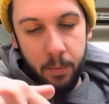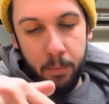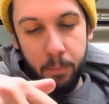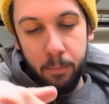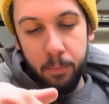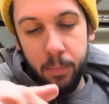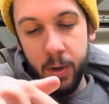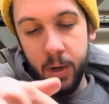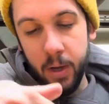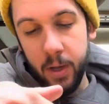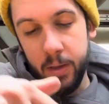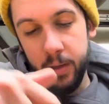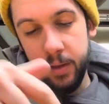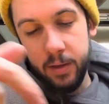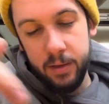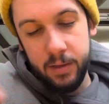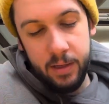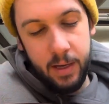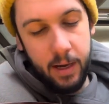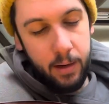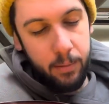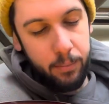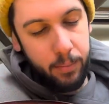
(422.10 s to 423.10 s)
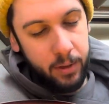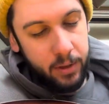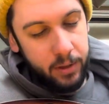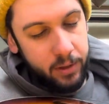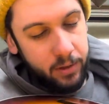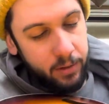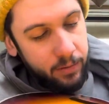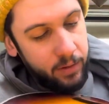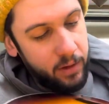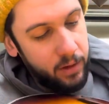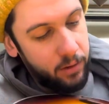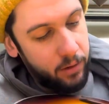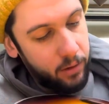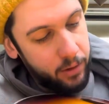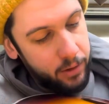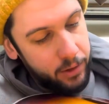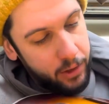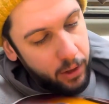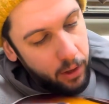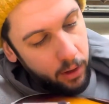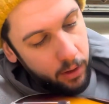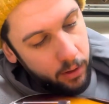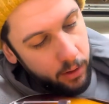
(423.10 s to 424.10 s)
But it's got a bunch of either
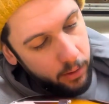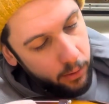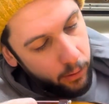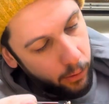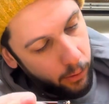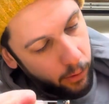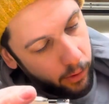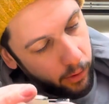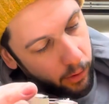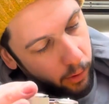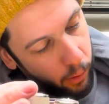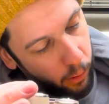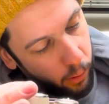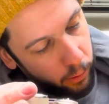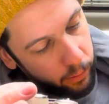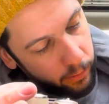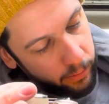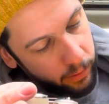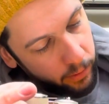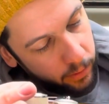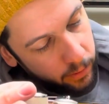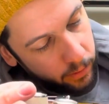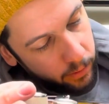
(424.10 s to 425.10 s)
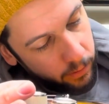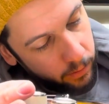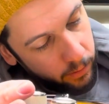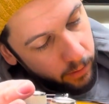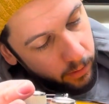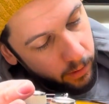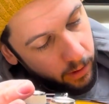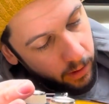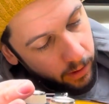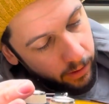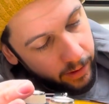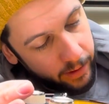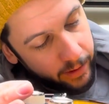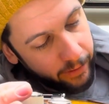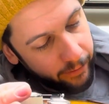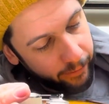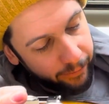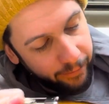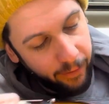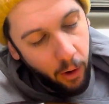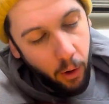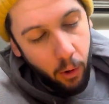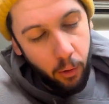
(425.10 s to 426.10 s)
dirt or old, I think it's
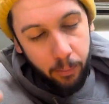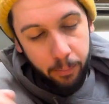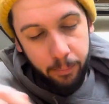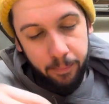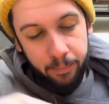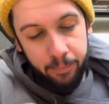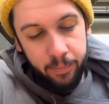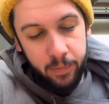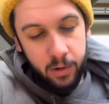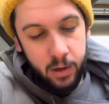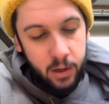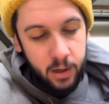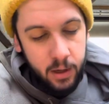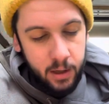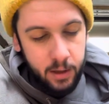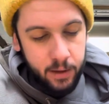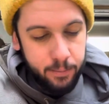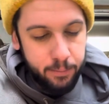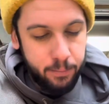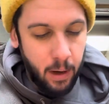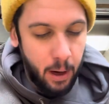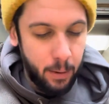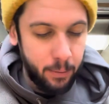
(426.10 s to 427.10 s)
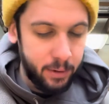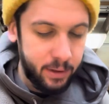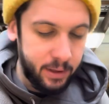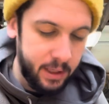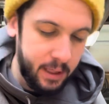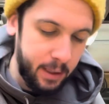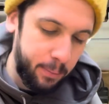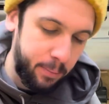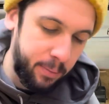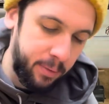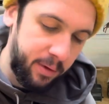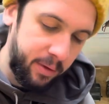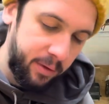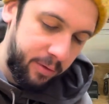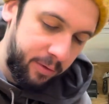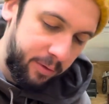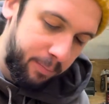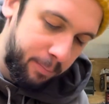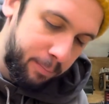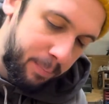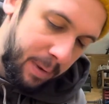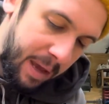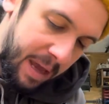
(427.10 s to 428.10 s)
foam. Probably to keep these
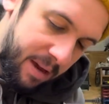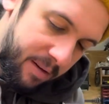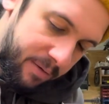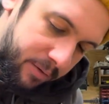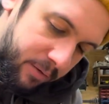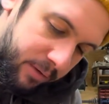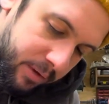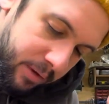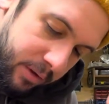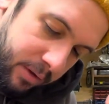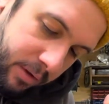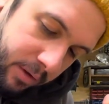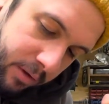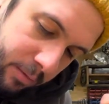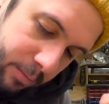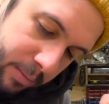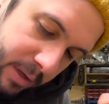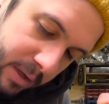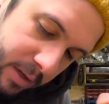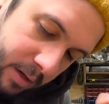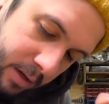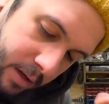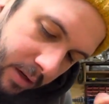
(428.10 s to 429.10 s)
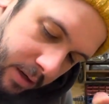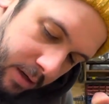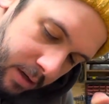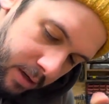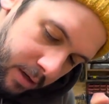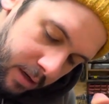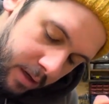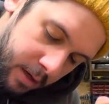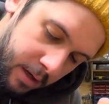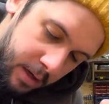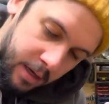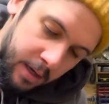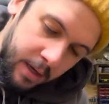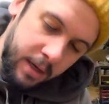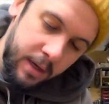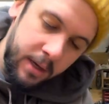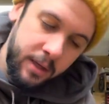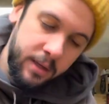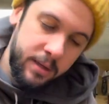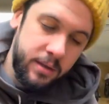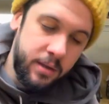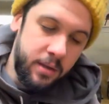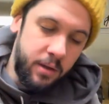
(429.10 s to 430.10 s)
baffled a little bit.
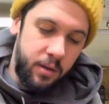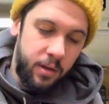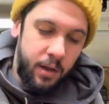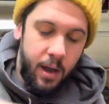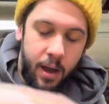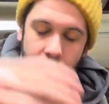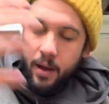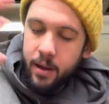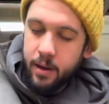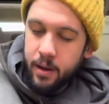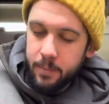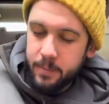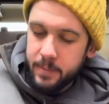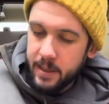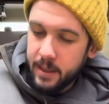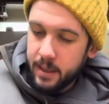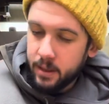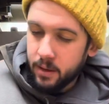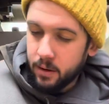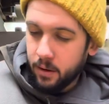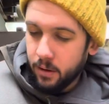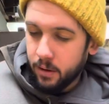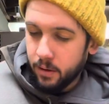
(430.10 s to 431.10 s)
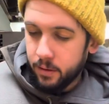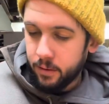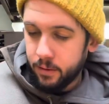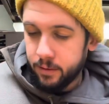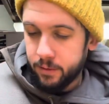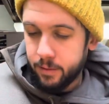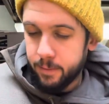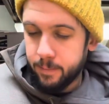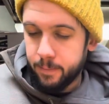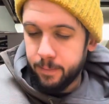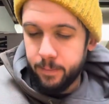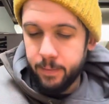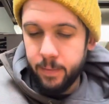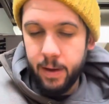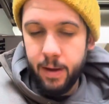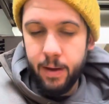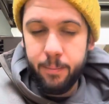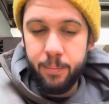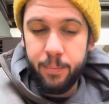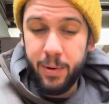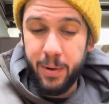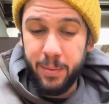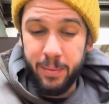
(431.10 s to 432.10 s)
So I'll end up taking all of the,
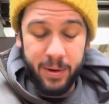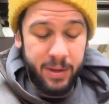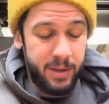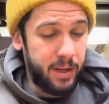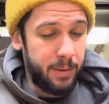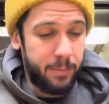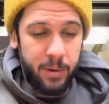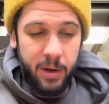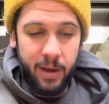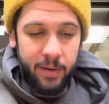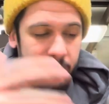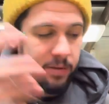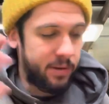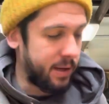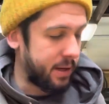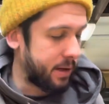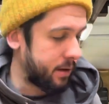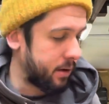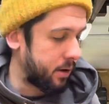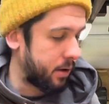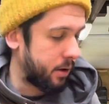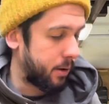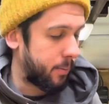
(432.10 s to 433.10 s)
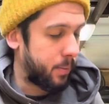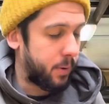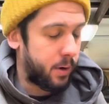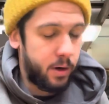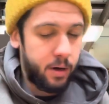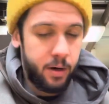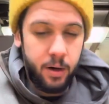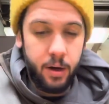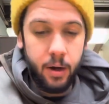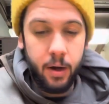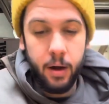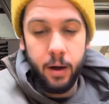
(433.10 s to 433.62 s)
pretty much I'm gonna have to take it all apart.